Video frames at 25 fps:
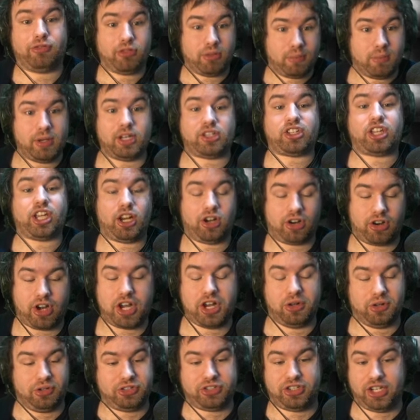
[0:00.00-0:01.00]

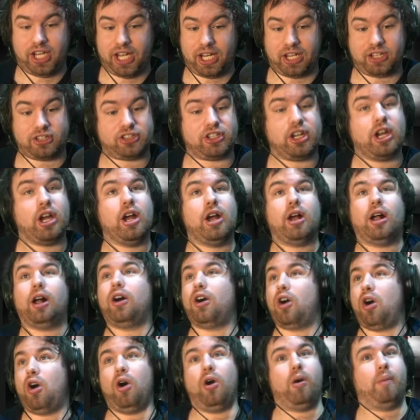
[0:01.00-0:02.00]
material sinks.
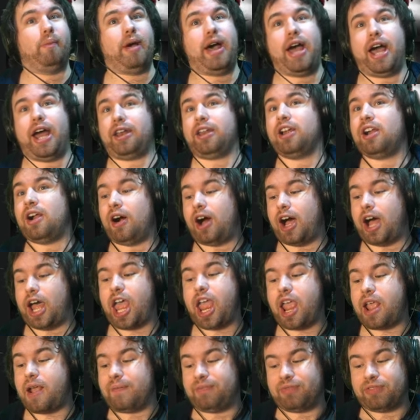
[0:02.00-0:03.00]
Oh, oh man.
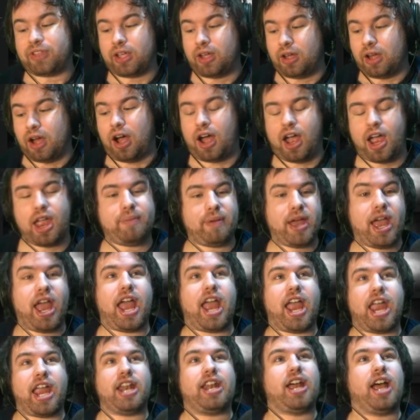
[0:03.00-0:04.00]
I I bet
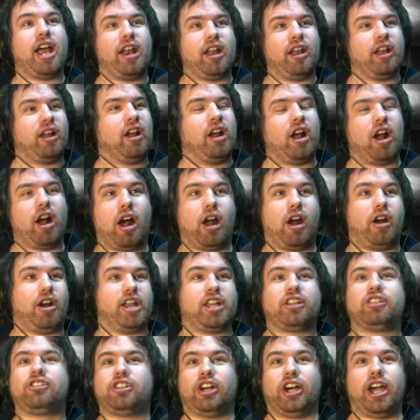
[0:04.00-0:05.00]
Anet are
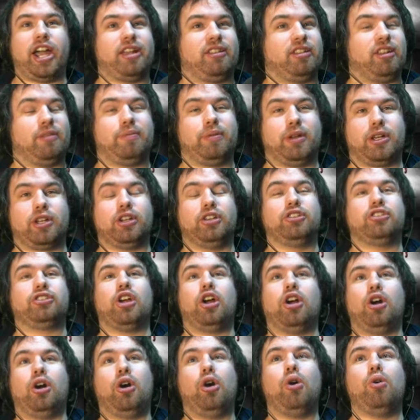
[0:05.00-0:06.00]
excited because
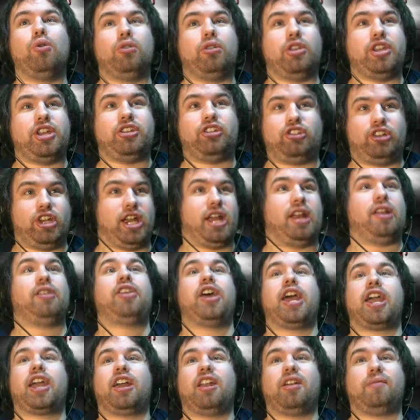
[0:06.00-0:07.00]
holy shit,
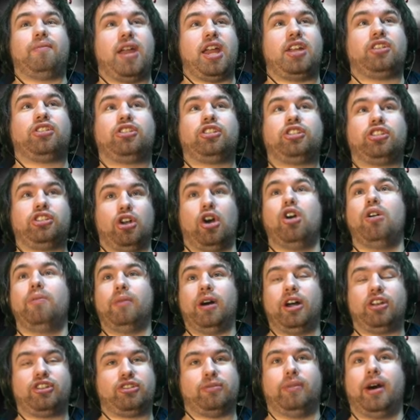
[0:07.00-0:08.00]
they're gonna make so
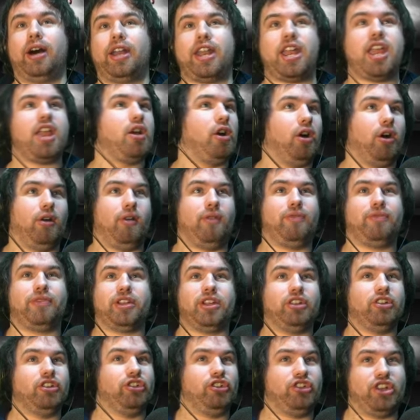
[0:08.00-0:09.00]
much money on
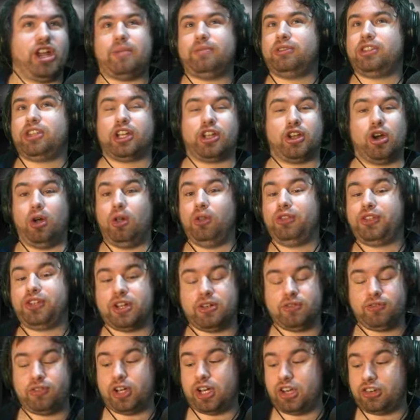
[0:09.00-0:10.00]
gem to gold
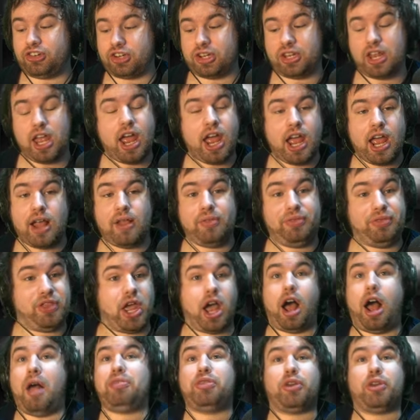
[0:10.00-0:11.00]
conversion. Uh, the